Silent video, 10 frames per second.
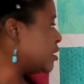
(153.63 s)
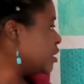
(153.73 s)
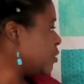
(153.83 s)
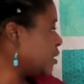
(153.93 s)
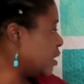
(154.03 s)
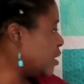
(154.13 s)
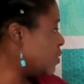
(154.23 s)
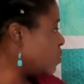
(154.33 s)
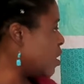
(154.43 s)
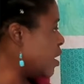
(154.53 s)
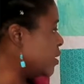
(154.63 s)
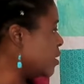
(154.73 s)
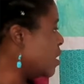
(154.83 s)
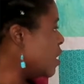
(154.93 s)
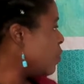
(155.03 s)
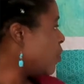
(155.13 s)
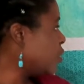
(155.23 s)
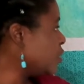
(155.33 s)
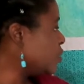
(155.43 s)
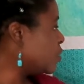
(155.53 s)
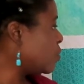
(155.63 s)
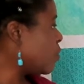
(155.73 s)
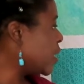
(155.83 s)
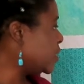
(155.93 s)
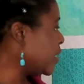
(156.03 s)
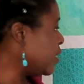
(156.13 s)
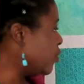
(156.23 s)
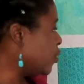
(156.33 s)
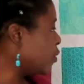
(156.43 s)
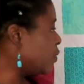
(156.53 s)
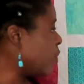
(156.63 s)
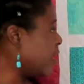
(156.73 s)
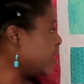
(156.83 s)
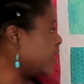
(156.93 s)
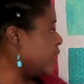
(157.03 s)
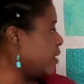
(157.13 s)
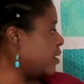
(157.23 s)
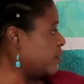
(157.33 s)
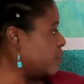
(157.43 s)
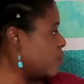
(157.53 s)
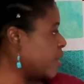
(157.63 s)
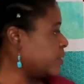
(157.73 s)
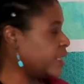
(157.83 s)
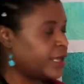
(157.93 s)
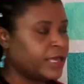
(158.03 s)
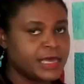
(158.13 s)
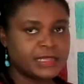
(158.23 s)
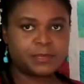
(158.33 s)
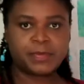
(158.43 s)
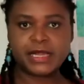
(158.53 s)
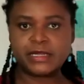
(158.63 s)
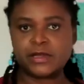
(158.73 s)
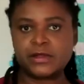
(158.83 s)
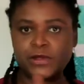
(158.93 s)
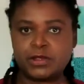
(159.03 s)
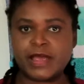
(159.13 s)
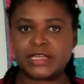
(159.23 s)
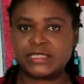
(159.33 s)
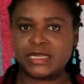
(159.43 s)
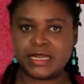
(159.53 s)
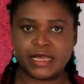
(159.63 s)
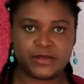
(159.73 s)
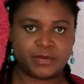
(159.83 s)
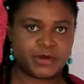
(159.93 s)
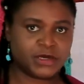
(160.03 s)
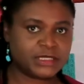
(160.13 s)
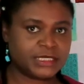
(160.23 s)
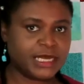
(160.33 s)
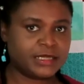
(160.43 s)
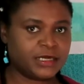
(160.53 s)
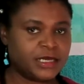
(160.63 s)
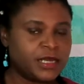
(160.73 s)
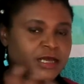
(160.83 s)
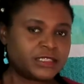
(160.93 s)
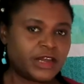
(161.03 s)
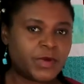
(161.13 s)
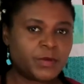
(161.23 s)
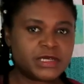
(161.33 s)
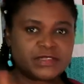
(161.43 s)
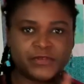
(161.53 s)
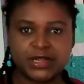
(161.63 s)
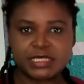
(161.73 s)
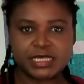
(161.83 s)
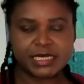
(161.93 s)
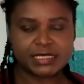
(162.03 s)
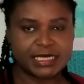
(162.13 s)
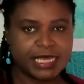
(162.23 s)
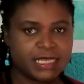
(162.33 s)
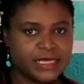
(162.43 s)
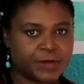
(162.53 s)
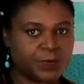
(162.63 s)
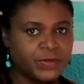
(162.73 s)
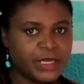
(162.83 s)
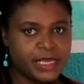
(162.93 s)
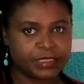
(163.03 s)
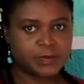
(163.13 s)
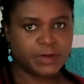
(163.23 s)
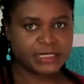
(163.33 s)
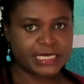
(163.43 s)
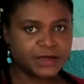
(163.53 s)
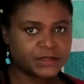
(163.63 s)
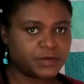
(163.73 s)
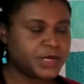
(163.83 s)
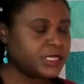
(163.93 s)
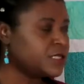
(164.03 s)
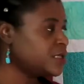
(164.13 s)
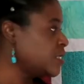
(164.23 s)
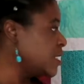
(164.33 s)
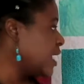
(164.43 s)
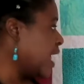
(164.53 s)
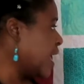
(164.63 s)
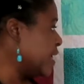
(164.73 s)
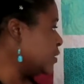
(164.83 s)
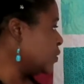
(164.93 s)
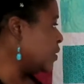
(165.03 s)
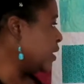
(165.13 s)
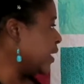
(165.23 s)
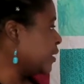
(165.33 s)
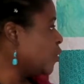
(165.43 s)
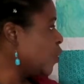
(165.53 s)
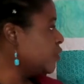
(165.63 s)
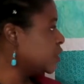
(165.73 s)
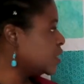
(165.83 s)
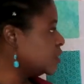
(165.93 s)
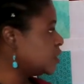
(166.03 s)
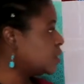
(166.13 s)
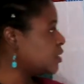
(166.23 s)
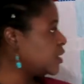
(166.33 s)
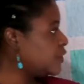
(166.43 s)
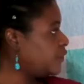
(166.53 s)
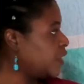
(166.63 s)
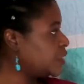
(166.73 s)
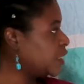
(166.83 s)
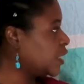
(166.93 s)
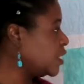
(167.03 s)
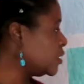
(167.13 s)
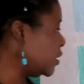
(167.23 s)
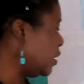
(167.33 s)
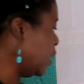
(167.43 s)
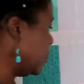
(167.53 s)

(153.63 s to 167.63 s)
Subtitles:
this particular one where you just got the white there, or you got the white here and the white there, depending on how you actually lay your blocks together. So remember, it's front sides together and split down the middle, and you lay it horizontal and vertical. So you keep